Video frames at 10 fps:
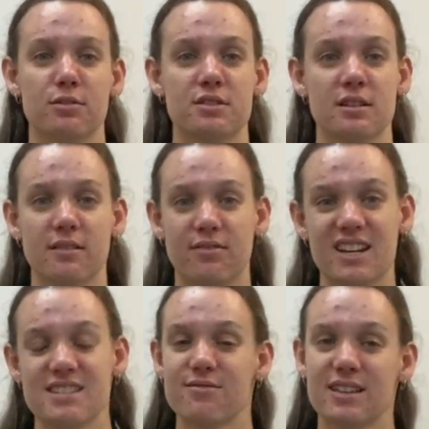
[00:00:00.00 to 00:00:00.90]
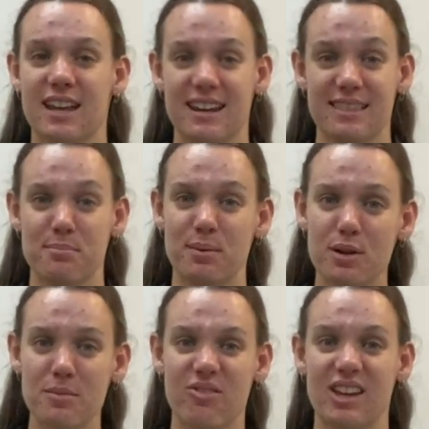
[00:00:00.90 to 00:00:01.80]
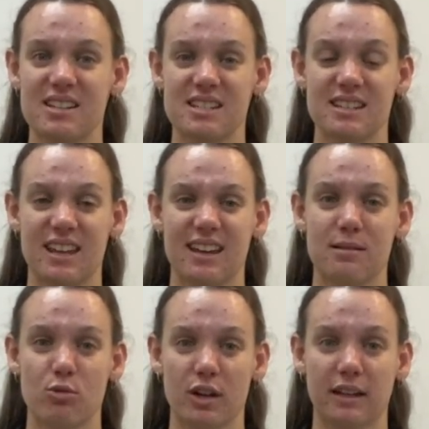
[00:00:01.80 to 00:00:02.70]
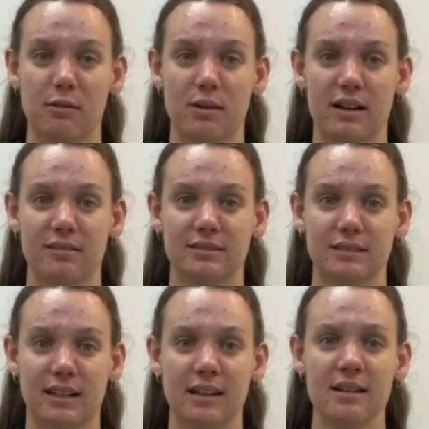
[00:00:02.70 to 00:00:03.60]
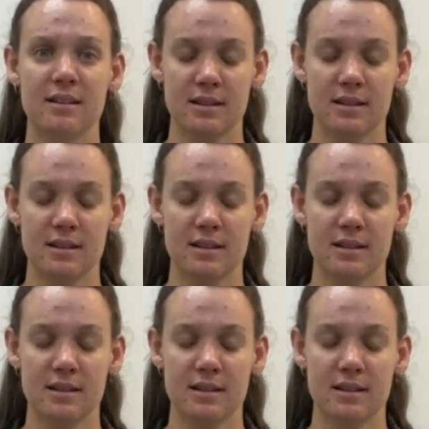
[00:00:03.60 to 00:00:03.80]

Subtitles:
so effectively getting the bottom of that tin can working well, okay?